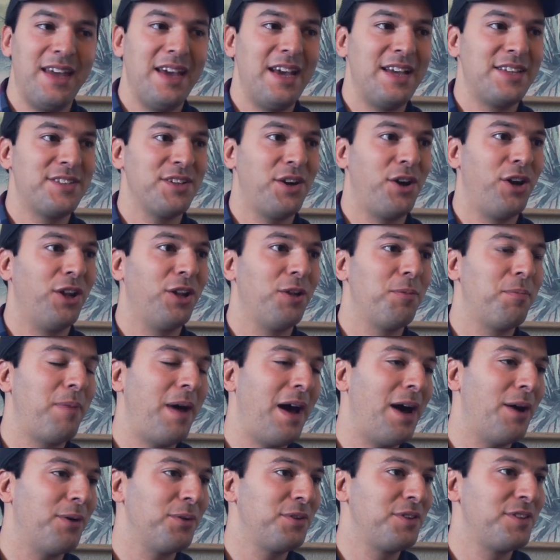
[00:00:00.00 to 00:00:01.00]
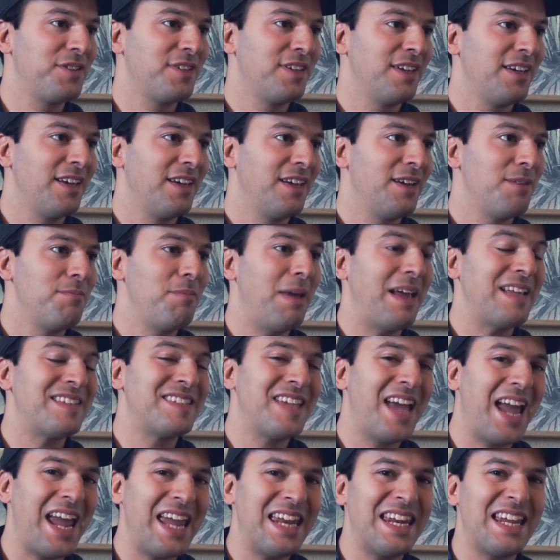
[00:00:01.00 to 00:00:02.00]
It's all about
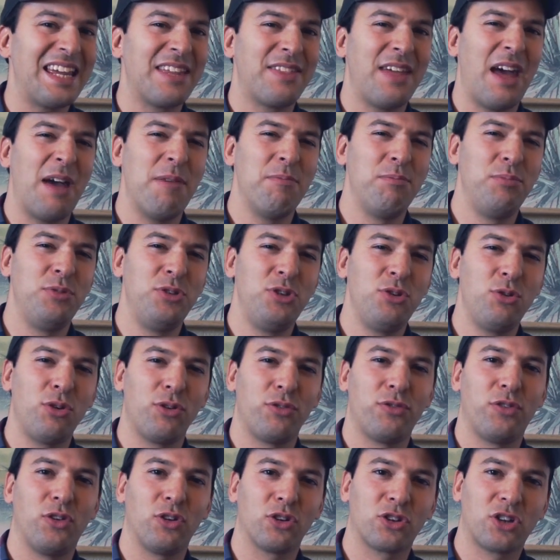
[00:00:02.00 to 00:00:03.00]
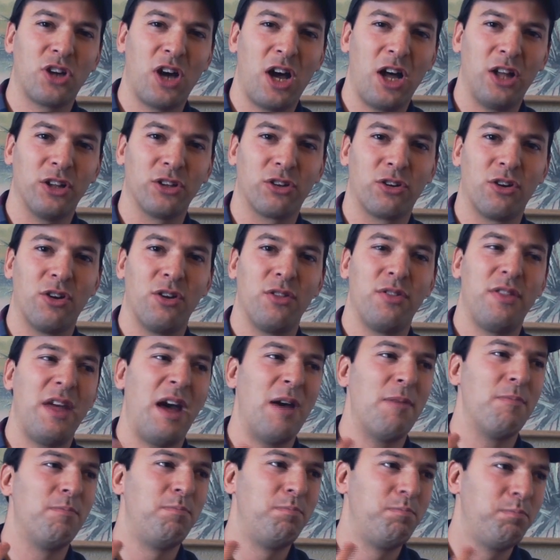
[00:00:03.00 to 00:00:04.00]
maintaining that beautiful color,
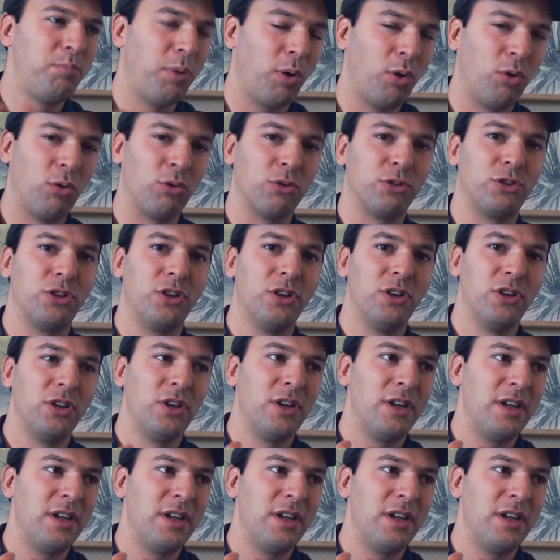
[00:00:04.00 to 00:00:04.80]
that bold,